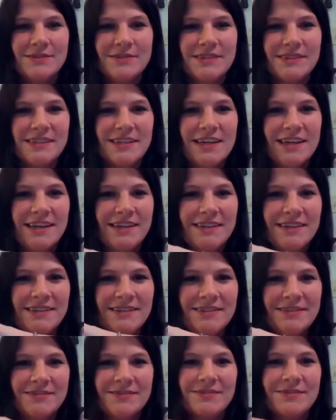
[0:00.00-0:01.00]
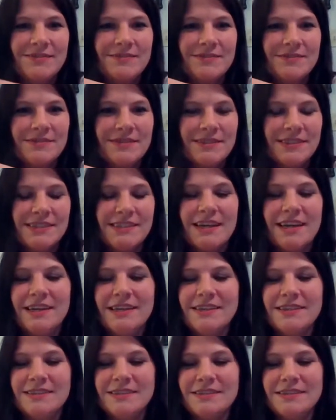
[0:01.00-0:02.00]
We'll see. We'll
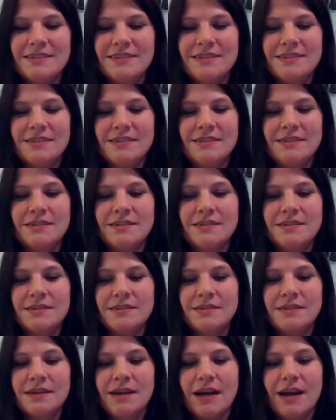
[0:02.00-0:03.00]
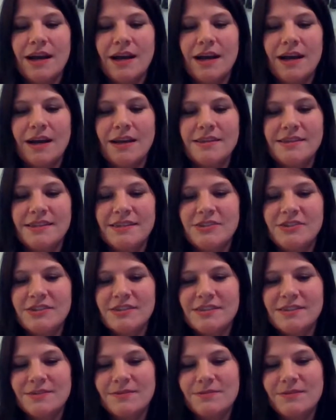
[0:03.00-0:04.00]
see. I did
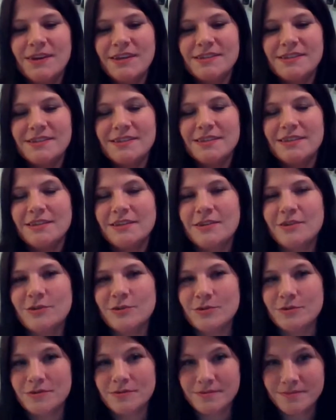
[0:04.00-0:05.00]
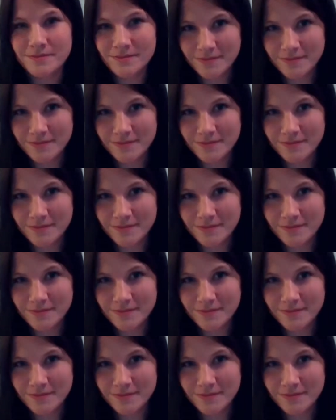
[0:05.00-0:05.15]
just invest in a new